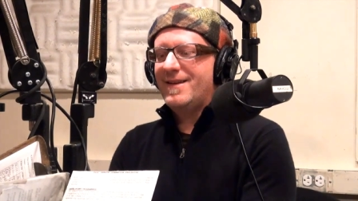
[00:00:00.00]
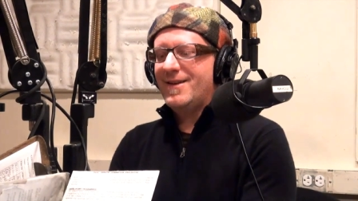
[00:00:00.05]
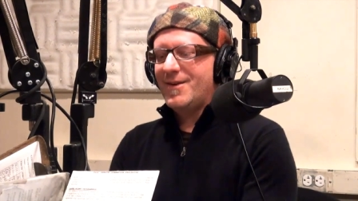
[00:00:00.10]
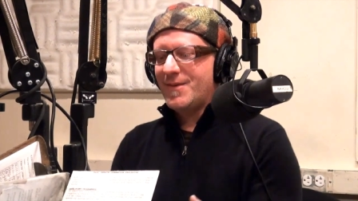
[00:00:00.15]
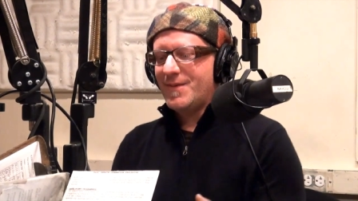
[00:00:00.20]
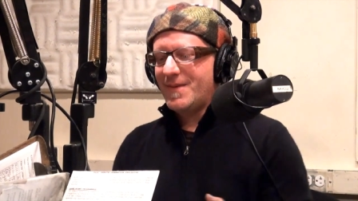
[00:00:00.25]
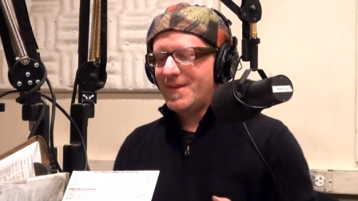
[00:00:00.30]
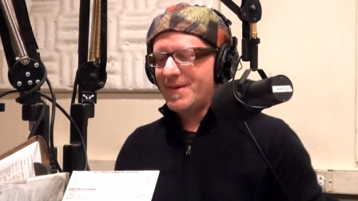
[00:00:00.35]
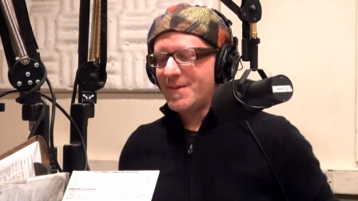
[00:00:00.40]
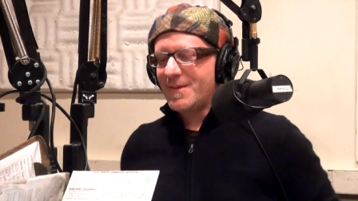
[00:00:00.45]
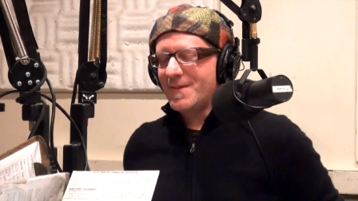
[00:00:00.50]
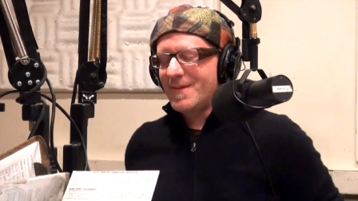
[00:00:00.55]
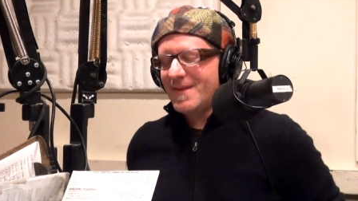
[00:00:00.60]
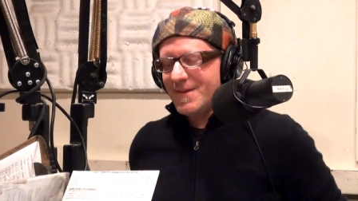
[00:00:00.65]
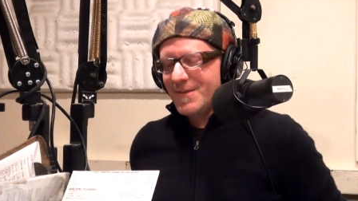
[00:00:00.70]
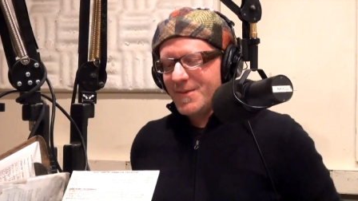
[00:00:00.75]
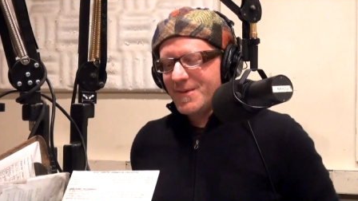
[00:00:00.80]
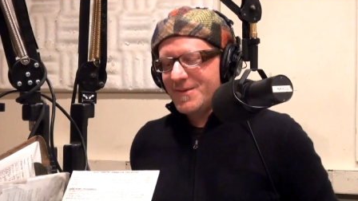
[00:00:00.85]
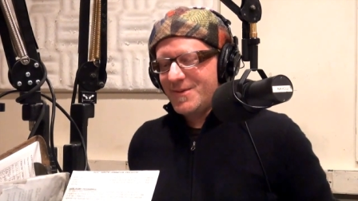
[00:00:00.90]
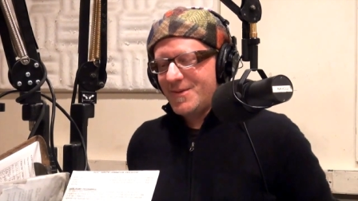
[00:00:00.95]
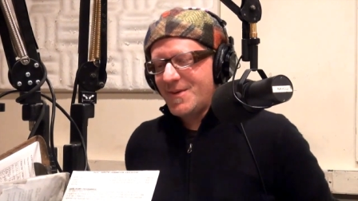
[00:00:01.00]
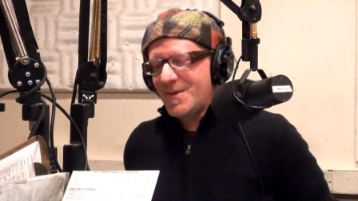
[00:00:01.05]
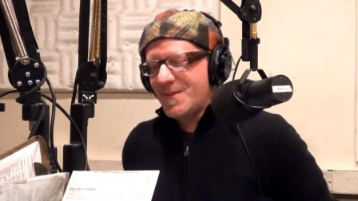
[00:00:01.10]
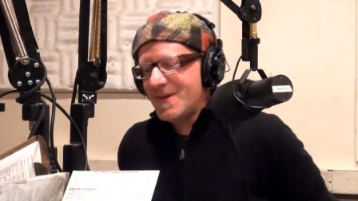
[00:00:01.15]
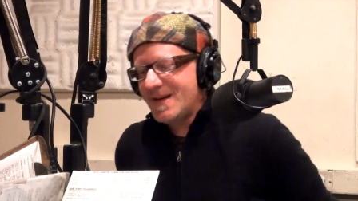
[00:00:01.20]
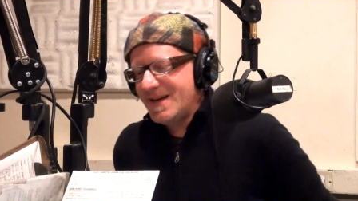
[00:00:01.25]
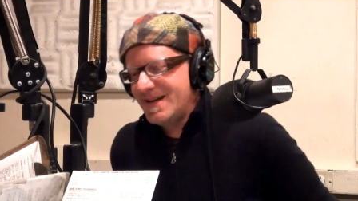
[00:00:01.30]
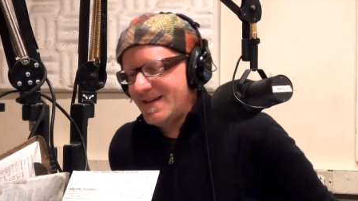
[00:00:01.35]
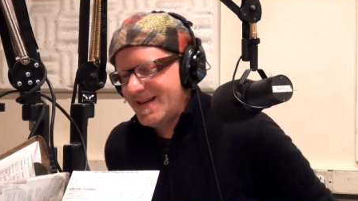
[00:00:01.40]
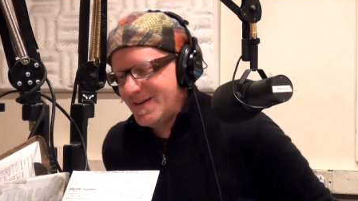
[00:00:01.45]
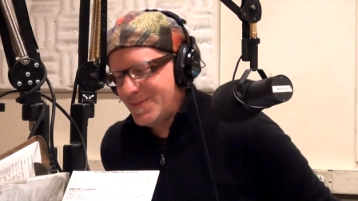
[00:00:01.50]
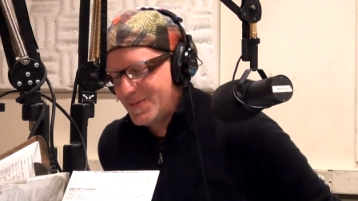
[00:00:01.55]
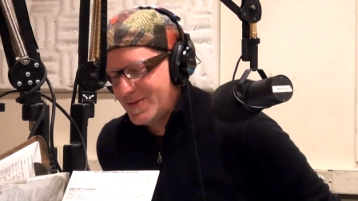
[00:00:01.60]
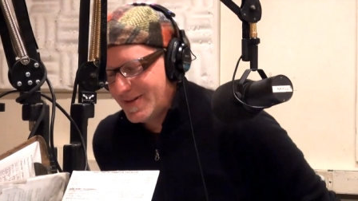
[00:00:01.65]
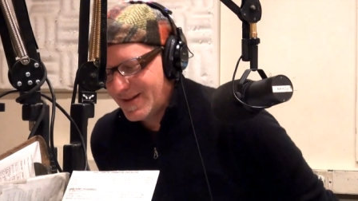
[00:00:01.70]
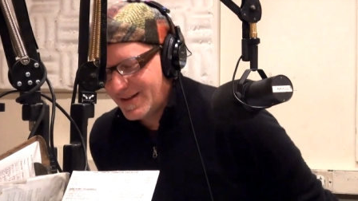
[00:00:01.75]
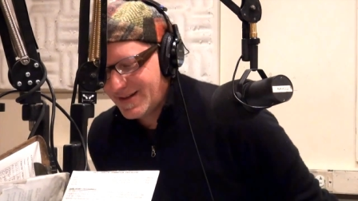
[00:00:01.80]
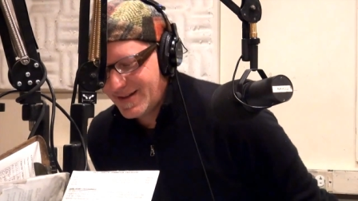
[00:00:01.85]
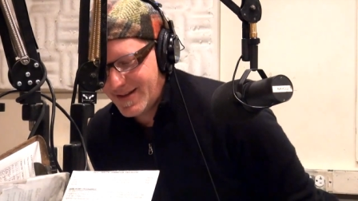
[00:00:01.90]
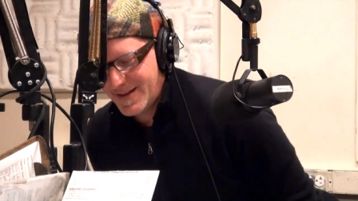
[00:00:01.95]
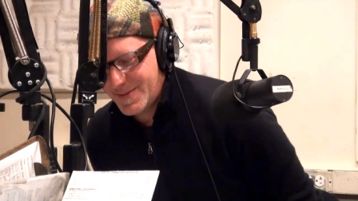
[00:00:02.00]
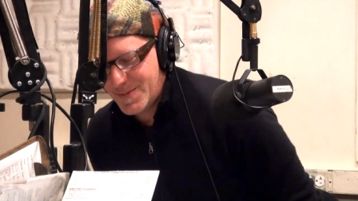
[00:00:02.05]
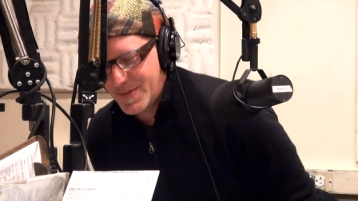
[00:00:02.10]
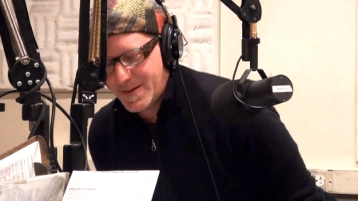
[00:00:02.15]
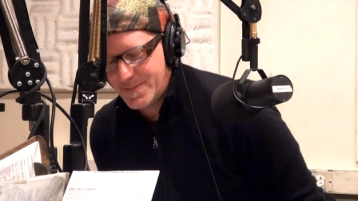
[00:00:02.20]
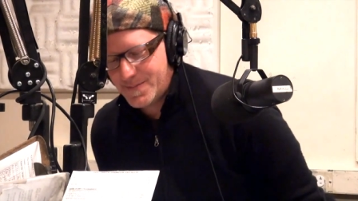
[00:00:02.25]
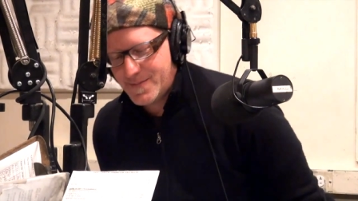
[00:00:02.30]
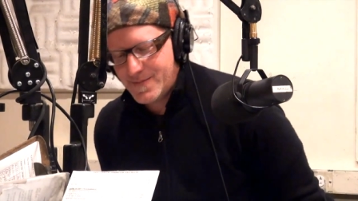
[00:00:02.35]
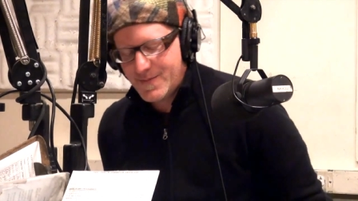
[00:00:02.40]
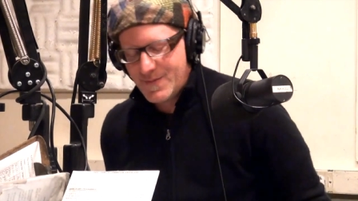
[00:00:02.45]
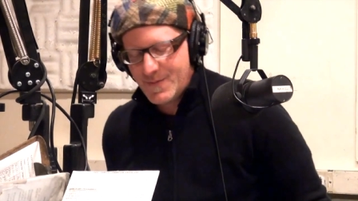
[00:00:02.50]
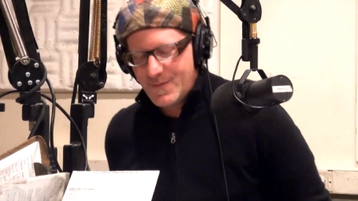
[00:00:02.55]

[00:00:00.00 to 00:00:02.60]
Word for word: you know there there were so many names that came up